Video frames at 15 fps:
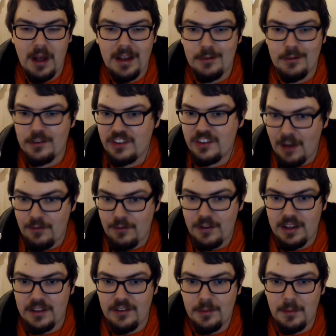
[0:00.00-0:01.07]
And it was
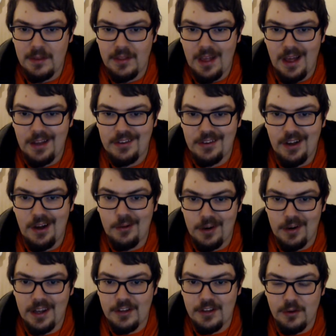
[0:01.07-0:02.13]
definitely something that I
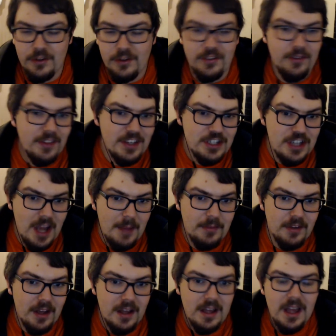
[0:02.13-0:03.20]
really enjoyed. So this
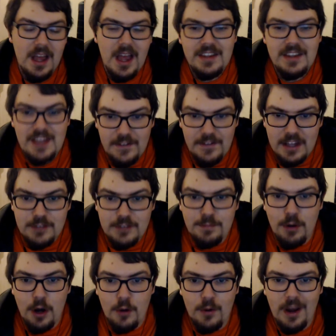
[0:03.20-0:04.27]
chapter definitely is
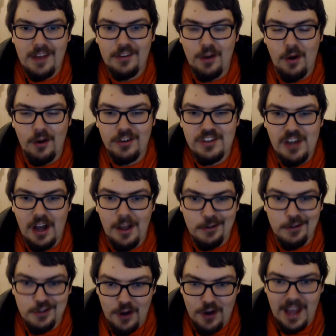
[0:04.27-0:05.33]
progress on
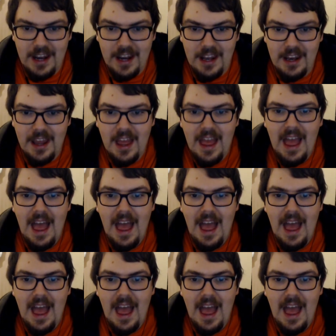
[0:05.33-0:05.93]
Tayo's training.